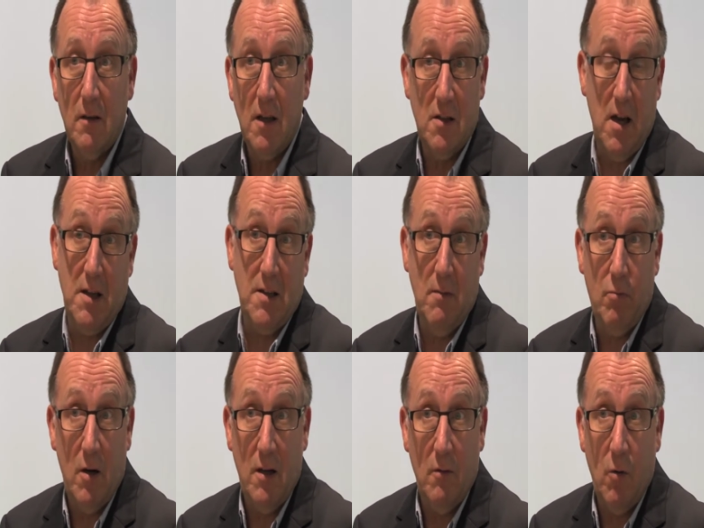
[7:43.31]
as in
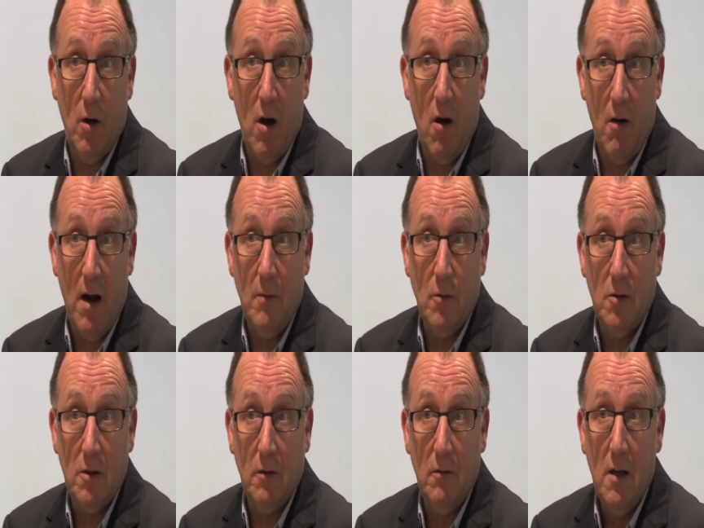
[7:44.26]
Britain we are able
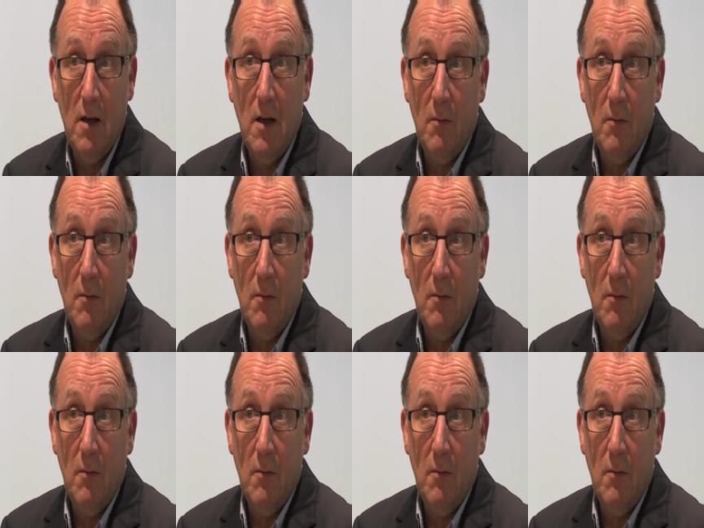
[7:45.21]
to.